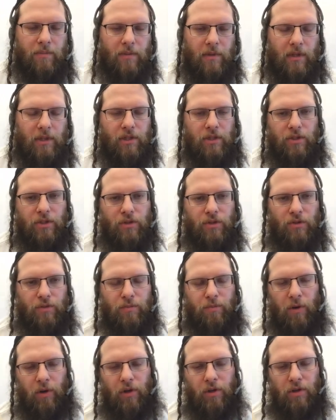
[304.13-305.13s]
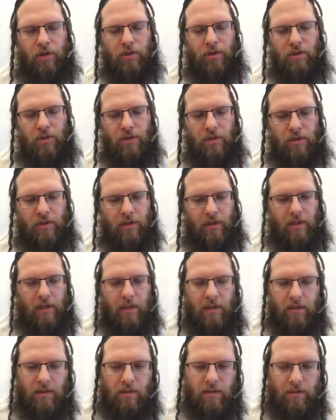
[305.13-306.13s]
is to parse the
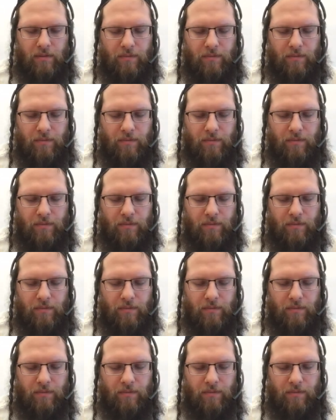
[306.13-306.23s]
dates.